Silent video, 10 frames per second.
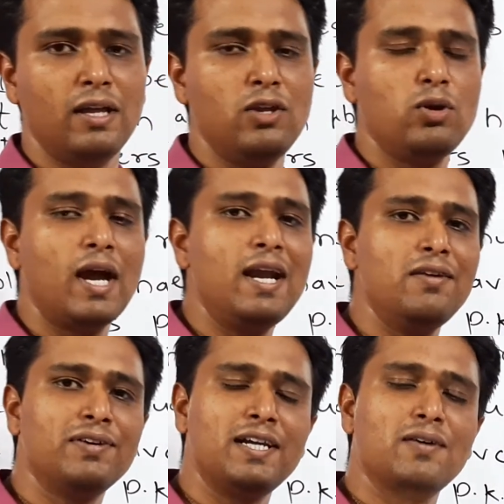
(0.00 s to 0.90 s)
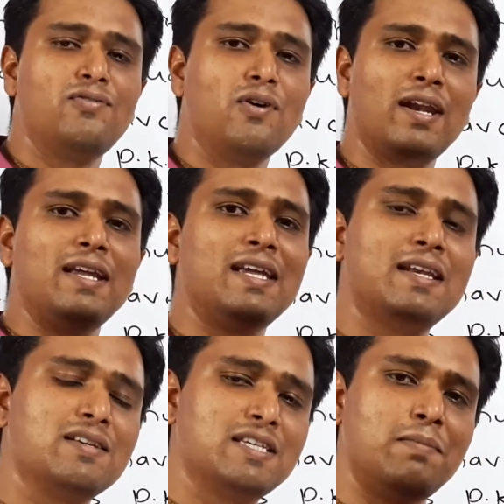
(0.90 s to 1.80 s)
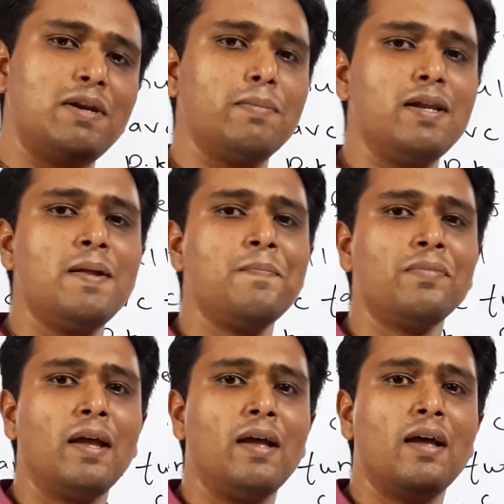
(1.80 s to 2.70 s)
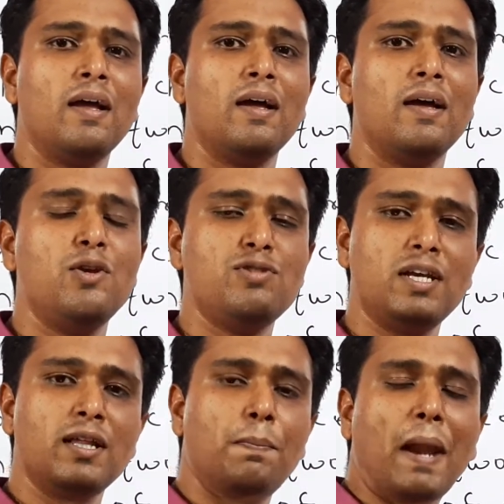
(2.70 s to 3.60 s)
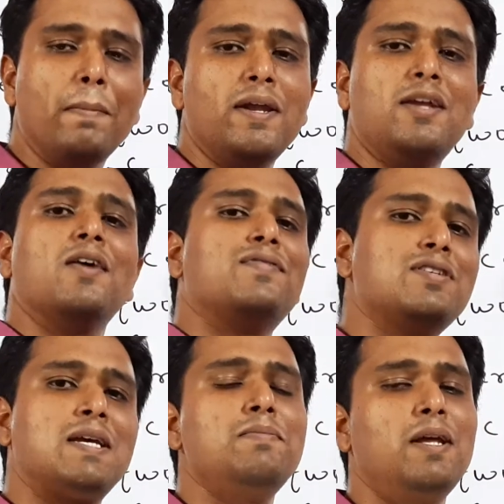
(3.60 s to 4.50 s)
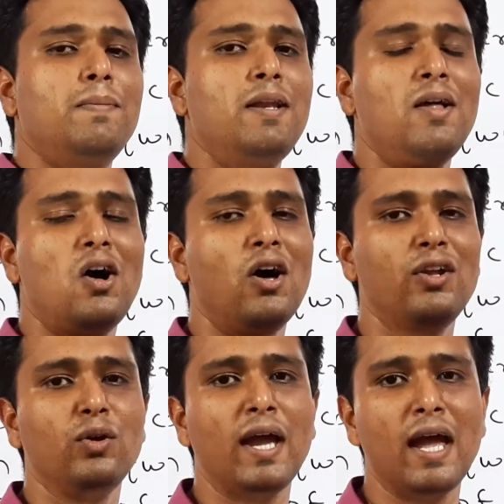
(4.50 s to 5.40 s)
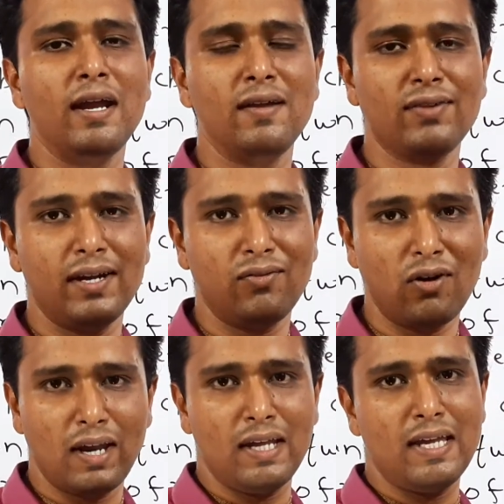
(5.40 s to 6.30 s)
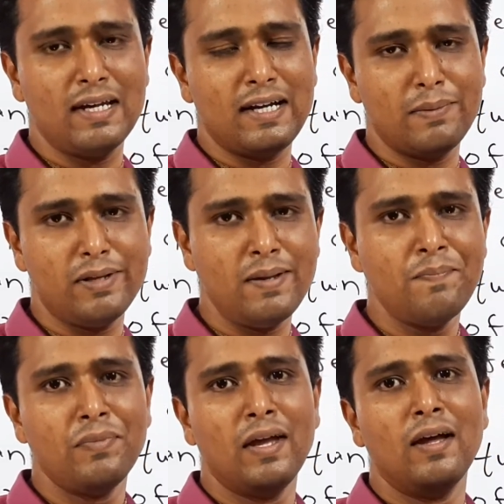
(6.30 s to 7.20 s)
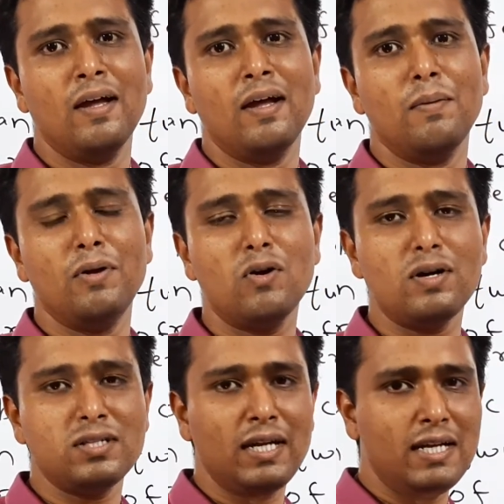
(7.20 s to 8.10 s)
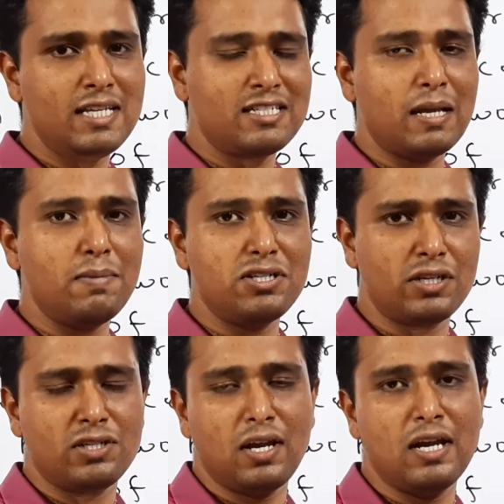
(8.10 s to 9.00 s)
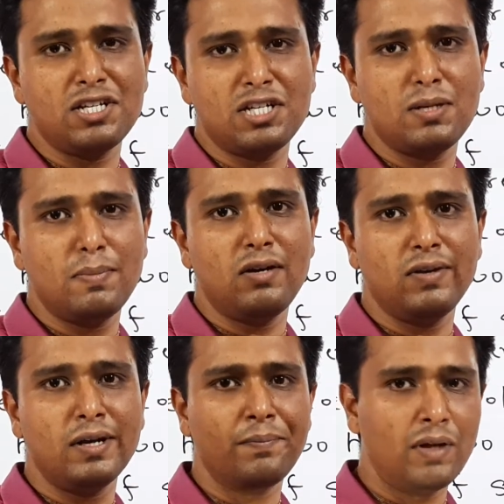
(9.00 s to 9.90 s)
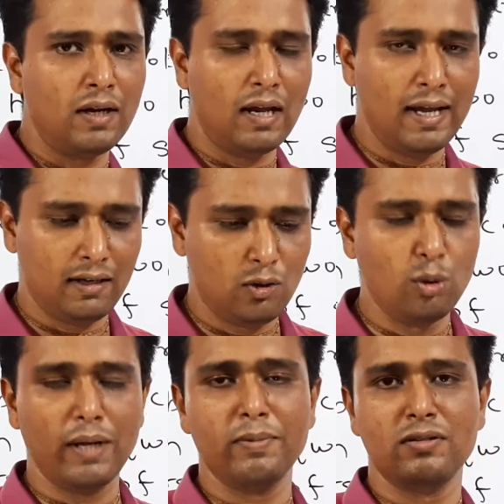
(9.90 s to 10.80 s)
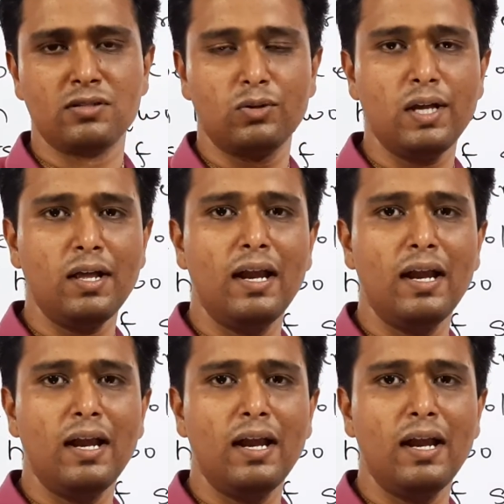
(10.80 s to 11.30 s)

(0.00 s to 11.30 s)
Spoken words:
You can define a foreign key in a same table using the primary key of a same table, or you can define a foreign key in a table because it establishes relationship between a like two tables, okay.